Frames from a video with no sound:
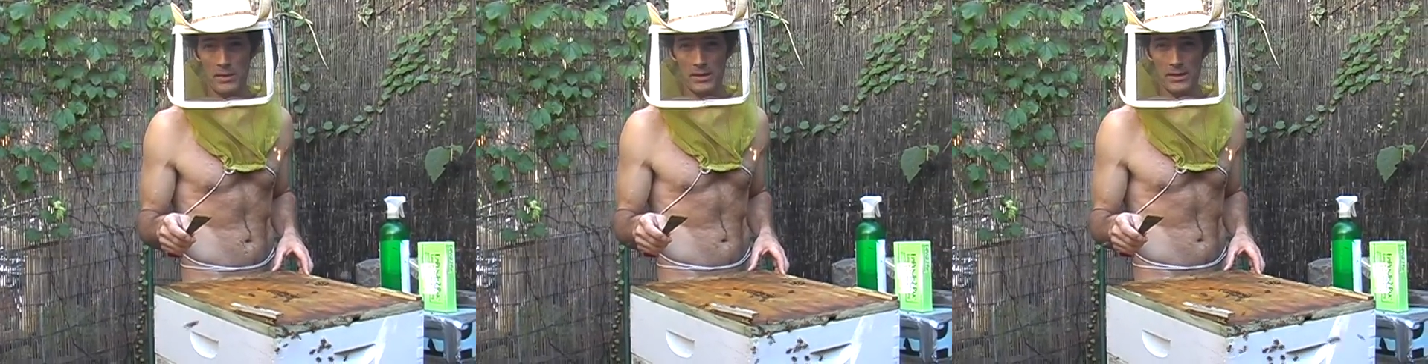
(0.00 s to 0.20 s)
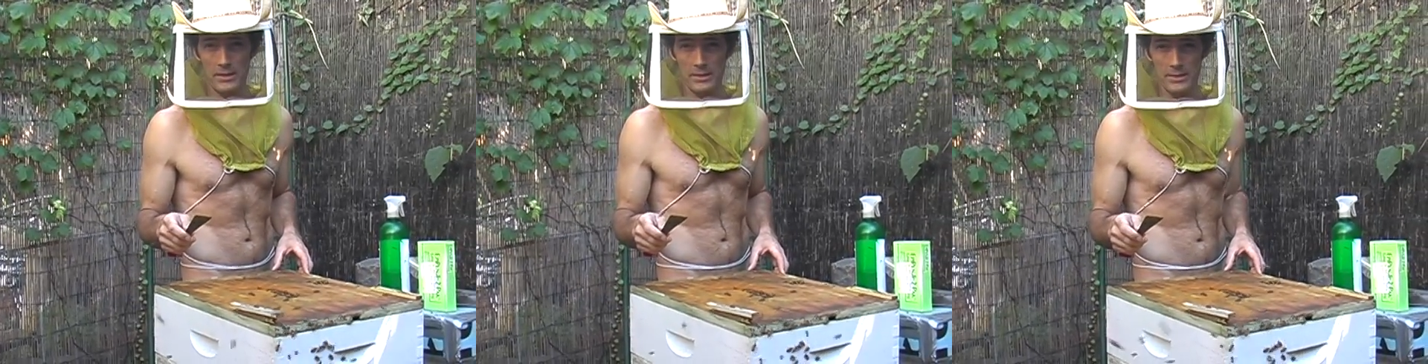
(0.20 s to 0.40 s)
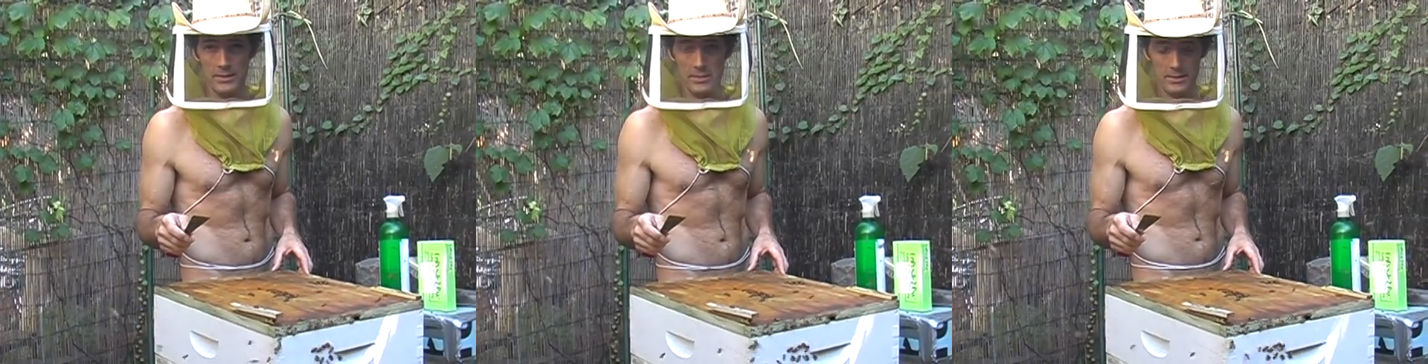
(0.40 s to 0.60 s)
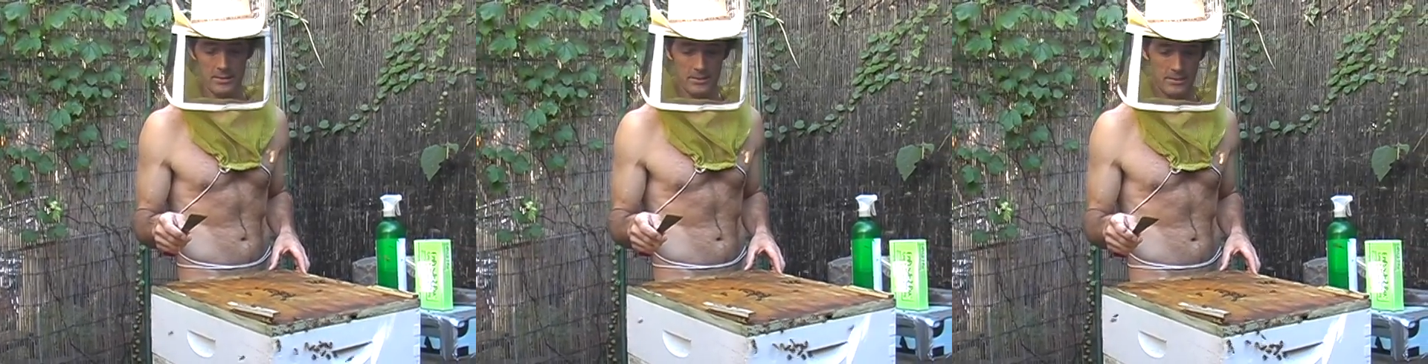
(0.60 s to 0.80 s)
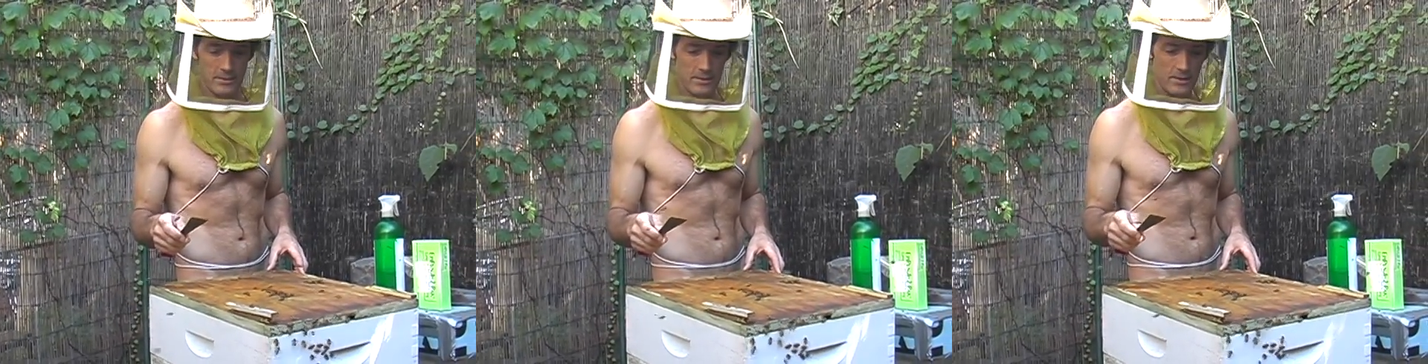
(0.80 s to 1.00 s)
bees.
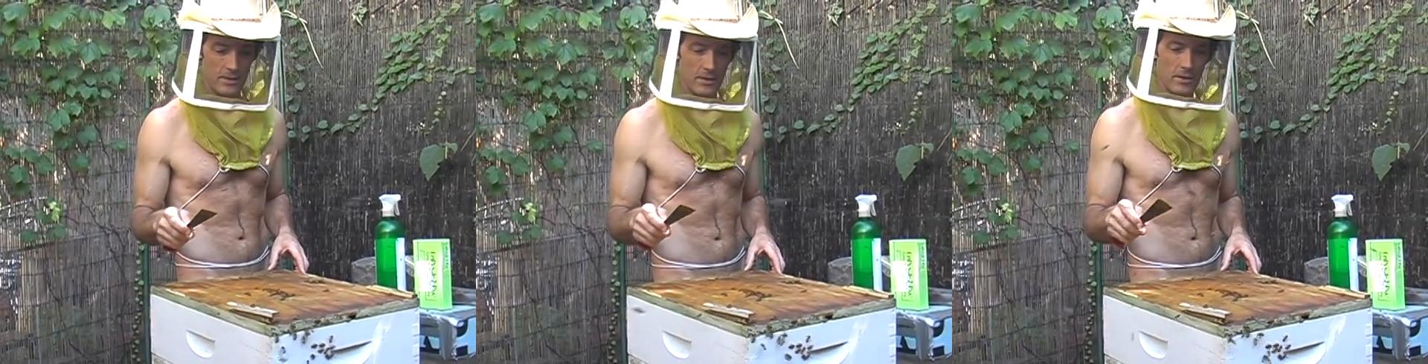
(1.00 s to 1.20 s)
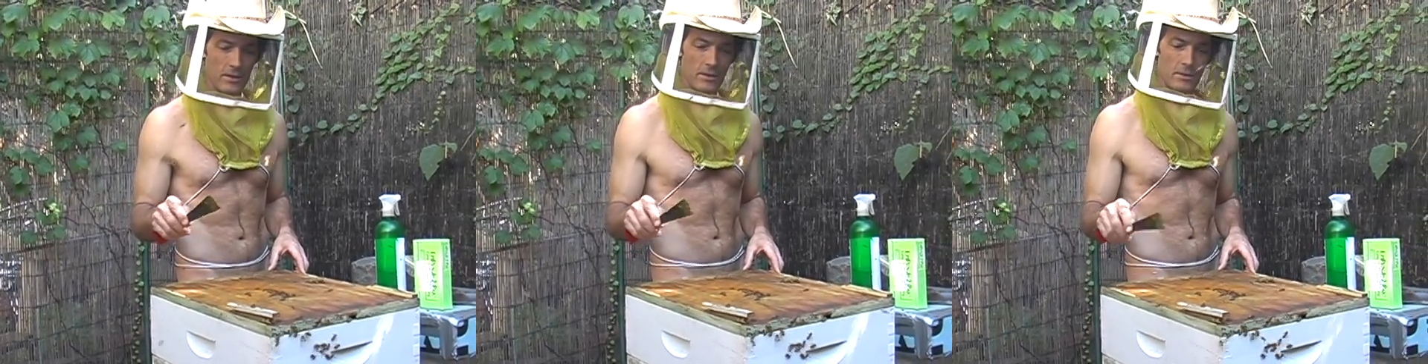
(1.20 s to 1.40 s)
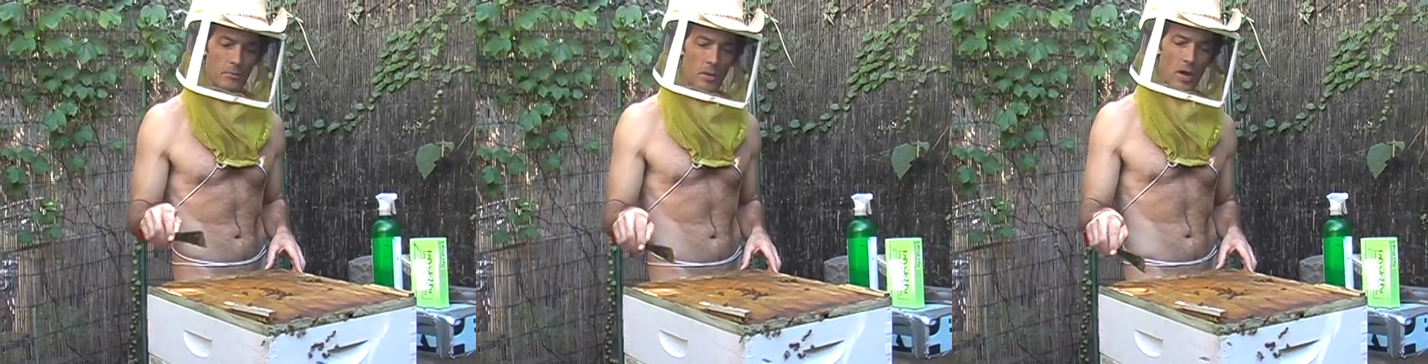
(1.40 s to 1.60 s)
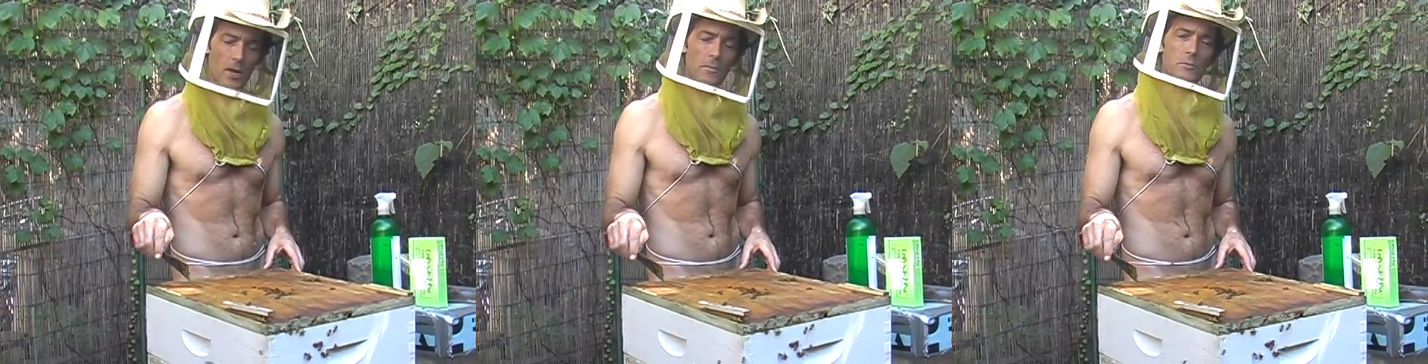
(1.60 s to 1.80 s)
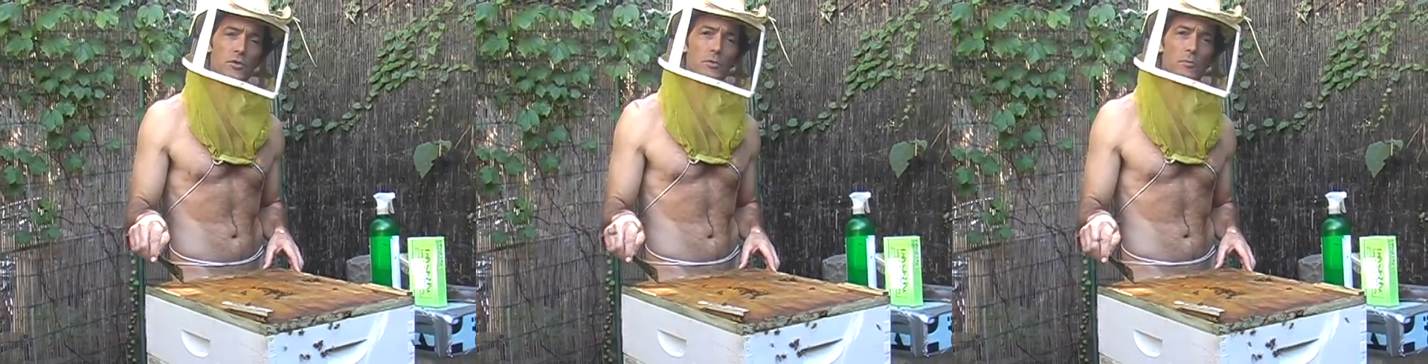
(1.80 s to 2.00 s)
The bottom two